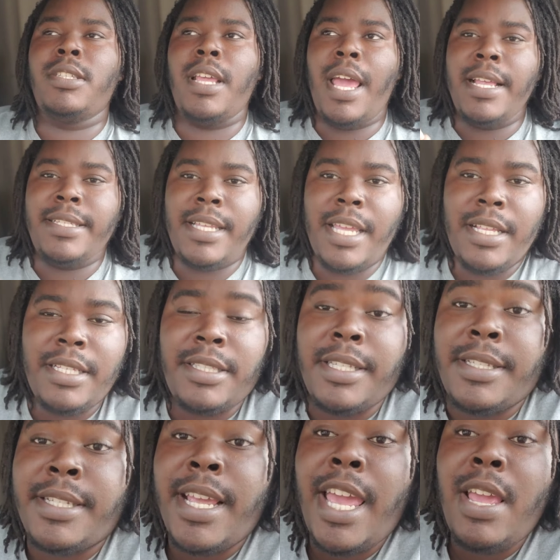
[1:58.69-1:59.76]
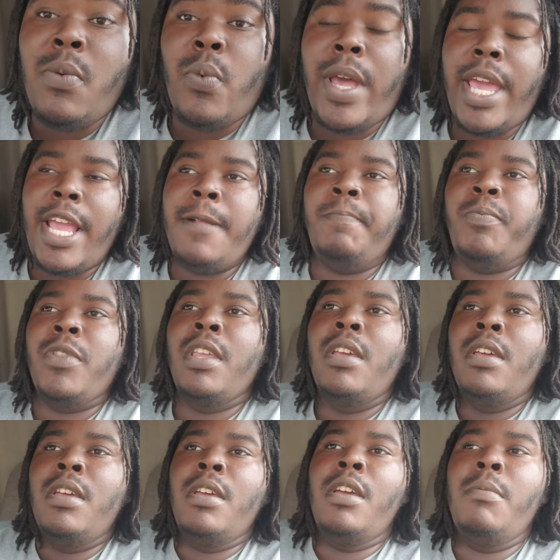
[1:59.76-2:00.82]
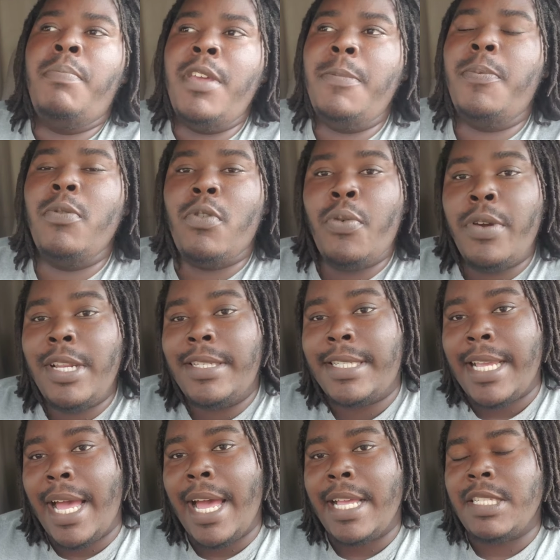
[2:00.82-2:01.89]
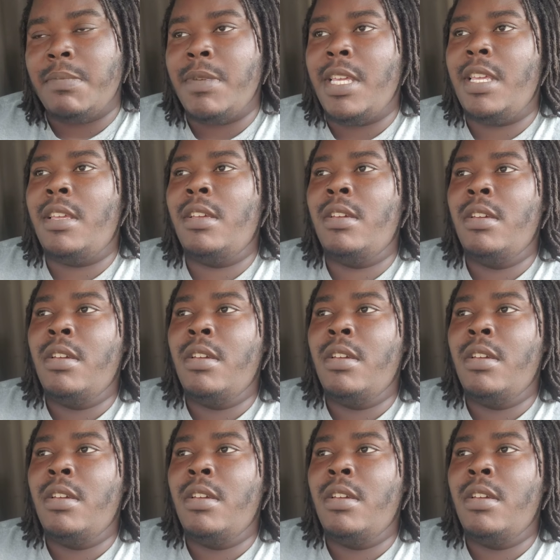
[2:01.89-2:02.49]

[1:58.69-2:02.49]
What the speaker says: as the same way people criticize me